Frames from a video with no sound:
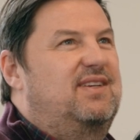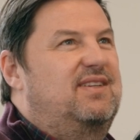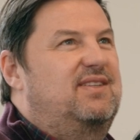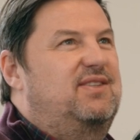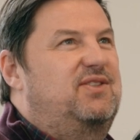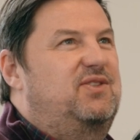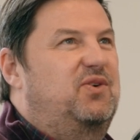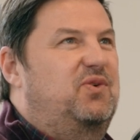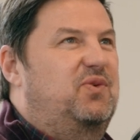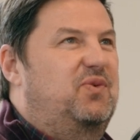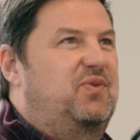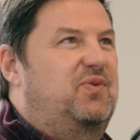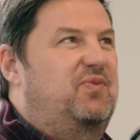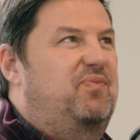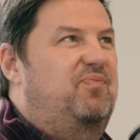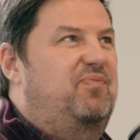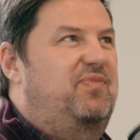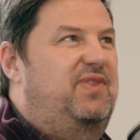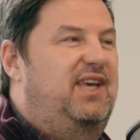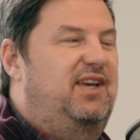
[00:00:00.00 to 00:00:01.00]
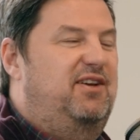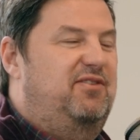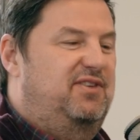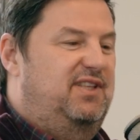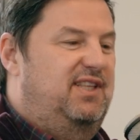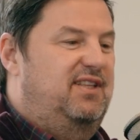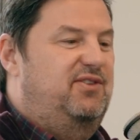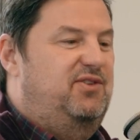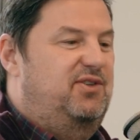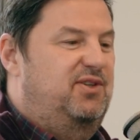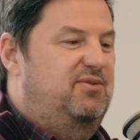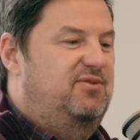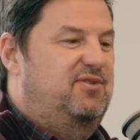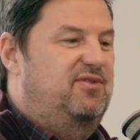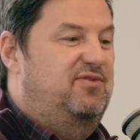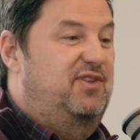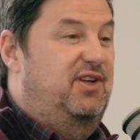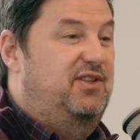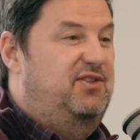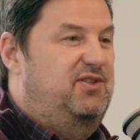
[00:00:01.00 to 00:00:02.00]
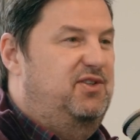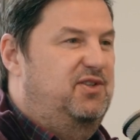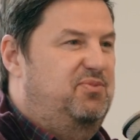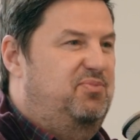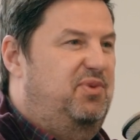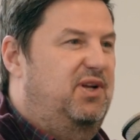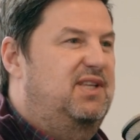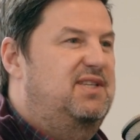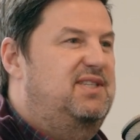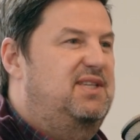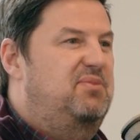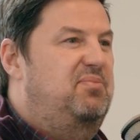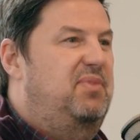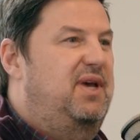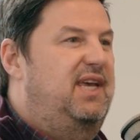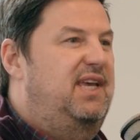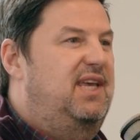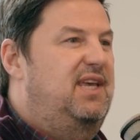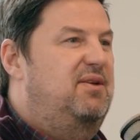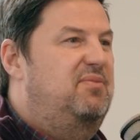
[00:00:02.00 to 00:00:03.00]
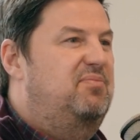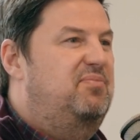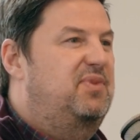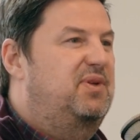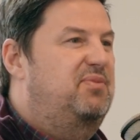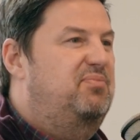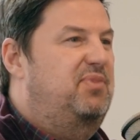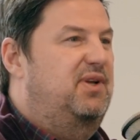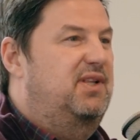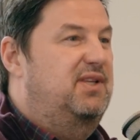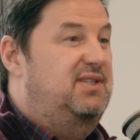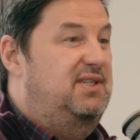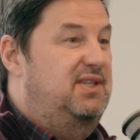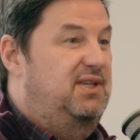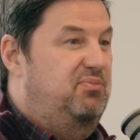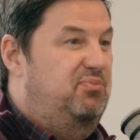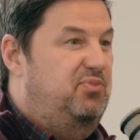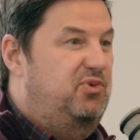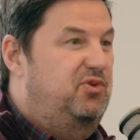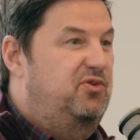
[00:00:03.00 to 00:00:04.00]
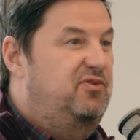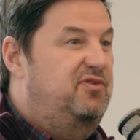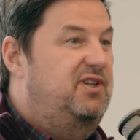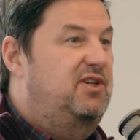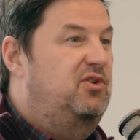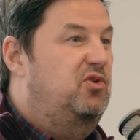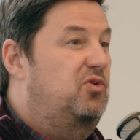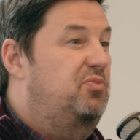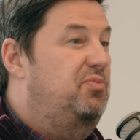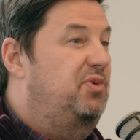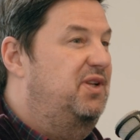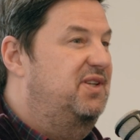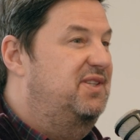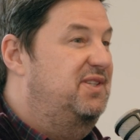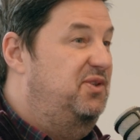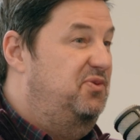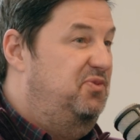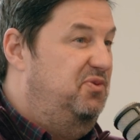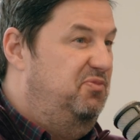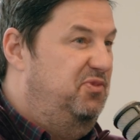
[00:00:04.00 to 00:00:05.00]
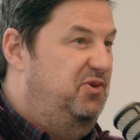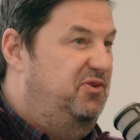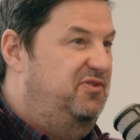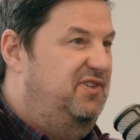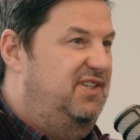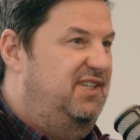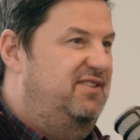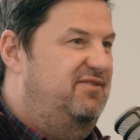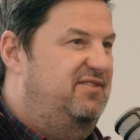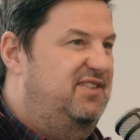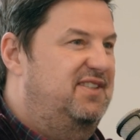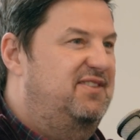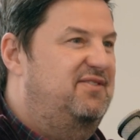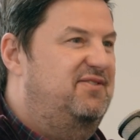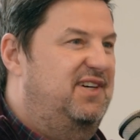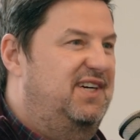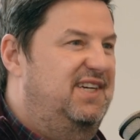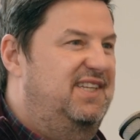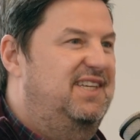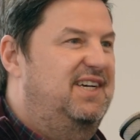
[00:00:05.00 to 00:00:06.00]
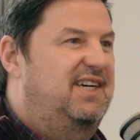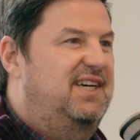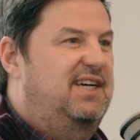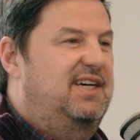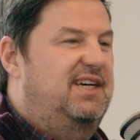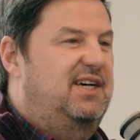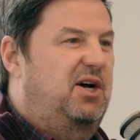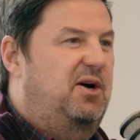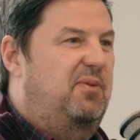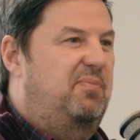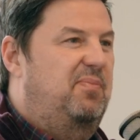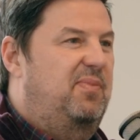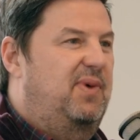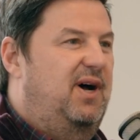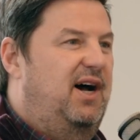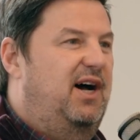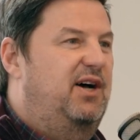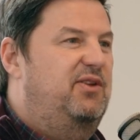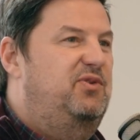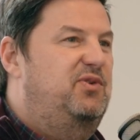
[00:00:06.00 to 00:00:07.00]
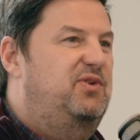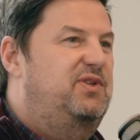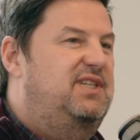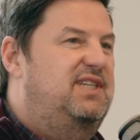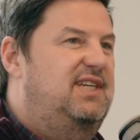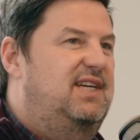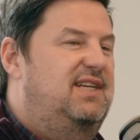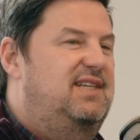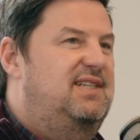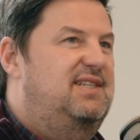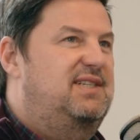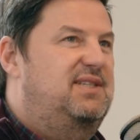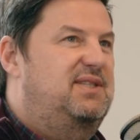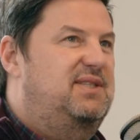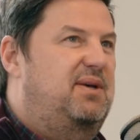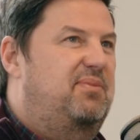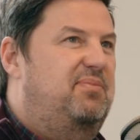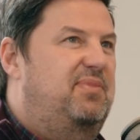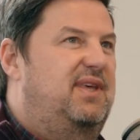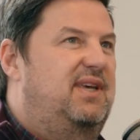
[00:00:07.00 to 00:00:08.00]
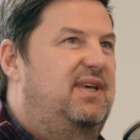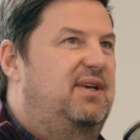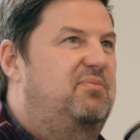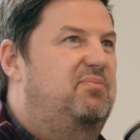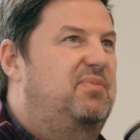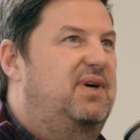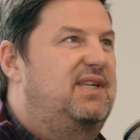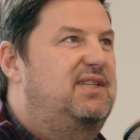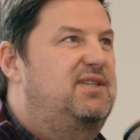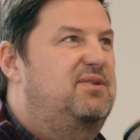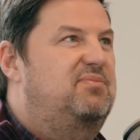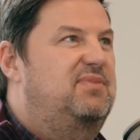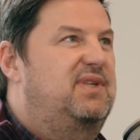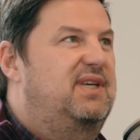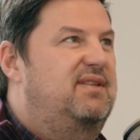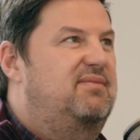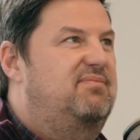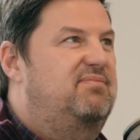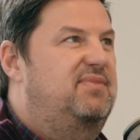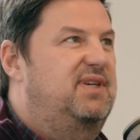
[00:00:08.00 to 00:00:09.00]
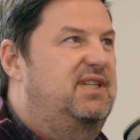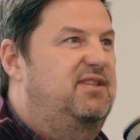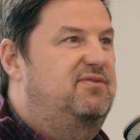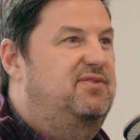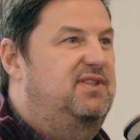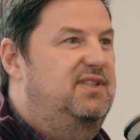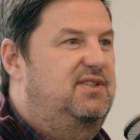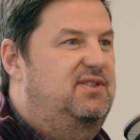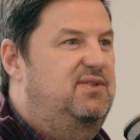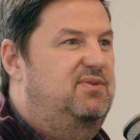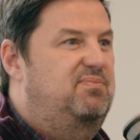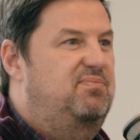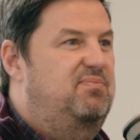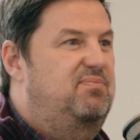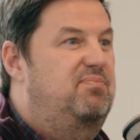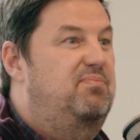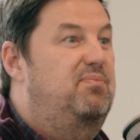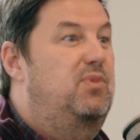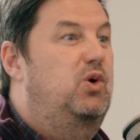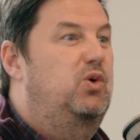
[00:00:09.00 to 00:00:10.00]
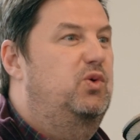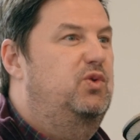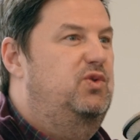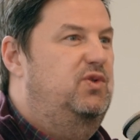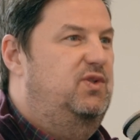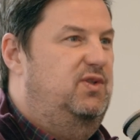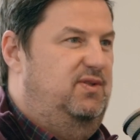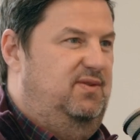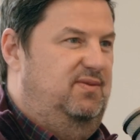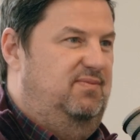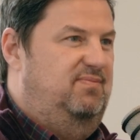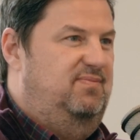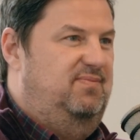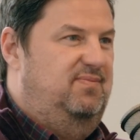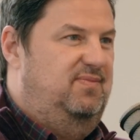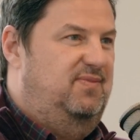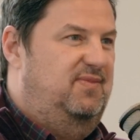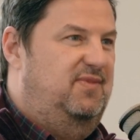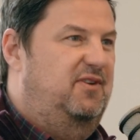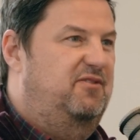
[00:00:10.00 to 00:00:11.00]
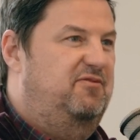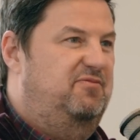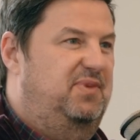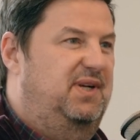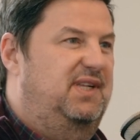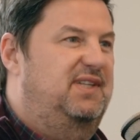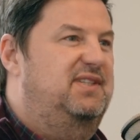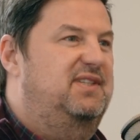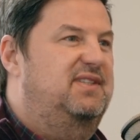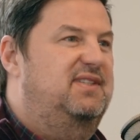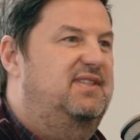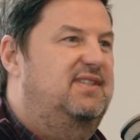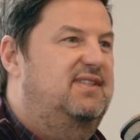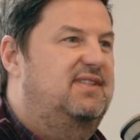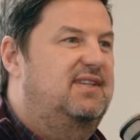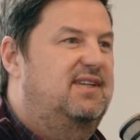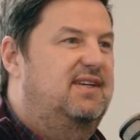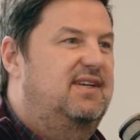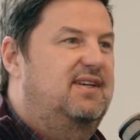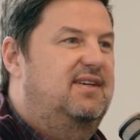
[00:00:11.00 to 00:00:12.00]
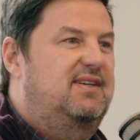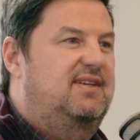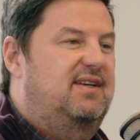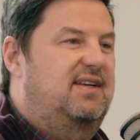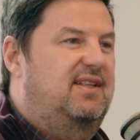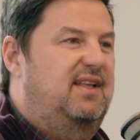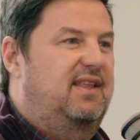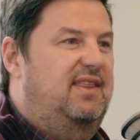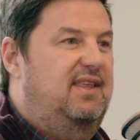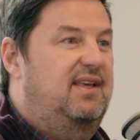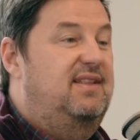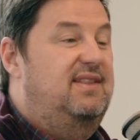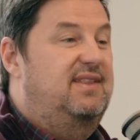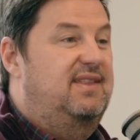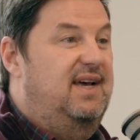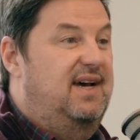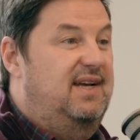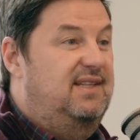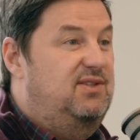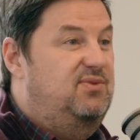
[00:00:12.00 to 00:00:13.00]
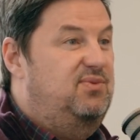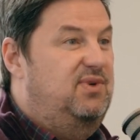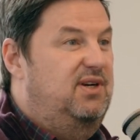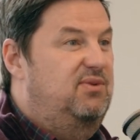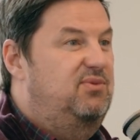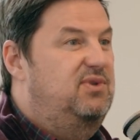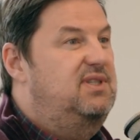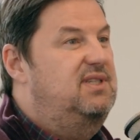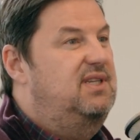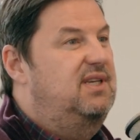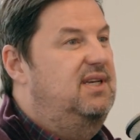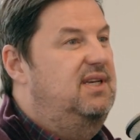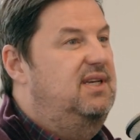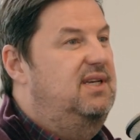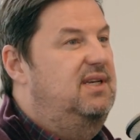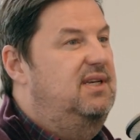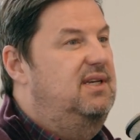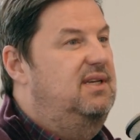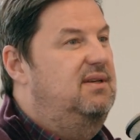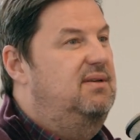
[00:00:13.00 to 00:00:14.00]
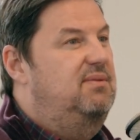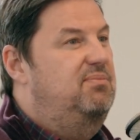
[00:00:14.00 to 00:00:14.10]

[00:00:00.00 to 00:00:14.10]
So think of it in terms of not just policy making, but policy improving policy removing even, right? How do you change something in Belgium that benefits most of Belgians? And I think that's where I would say